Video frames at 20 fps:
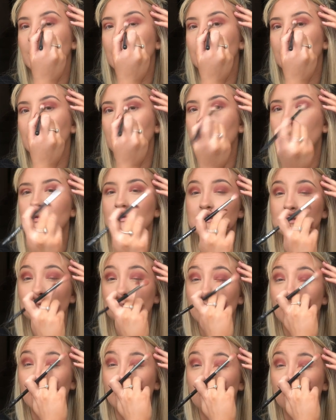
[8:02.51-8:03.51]
I only use
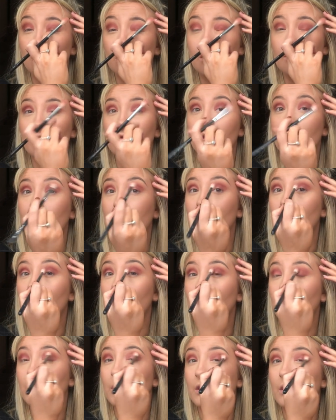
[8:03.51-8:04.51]
them like on the inner
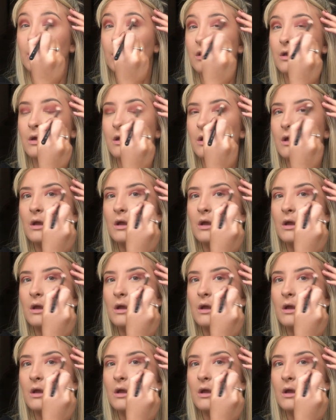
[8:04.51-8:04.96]
third.